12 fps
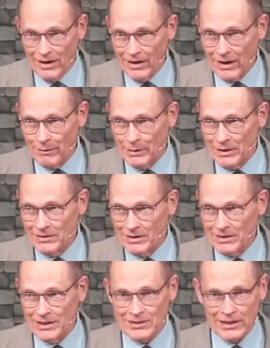I mean,
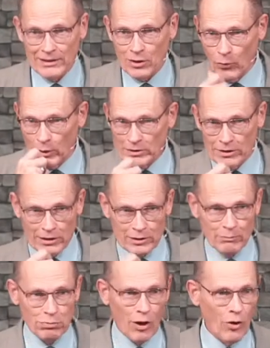it's like the whistle is
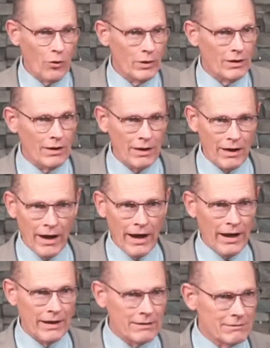blowing
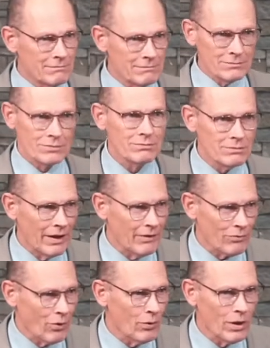and they
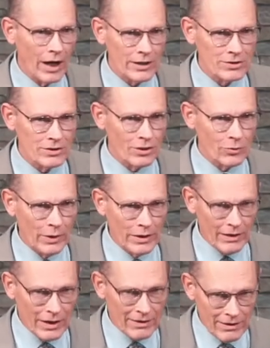throw caution to the wind.
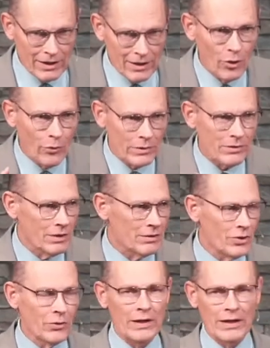They, they know what they're
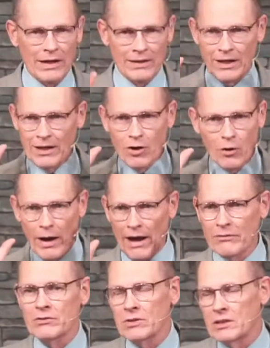doing and they go
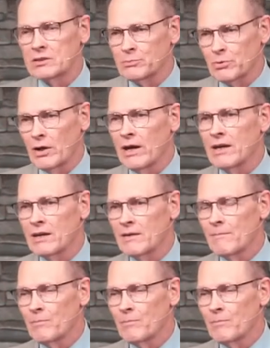after this prey.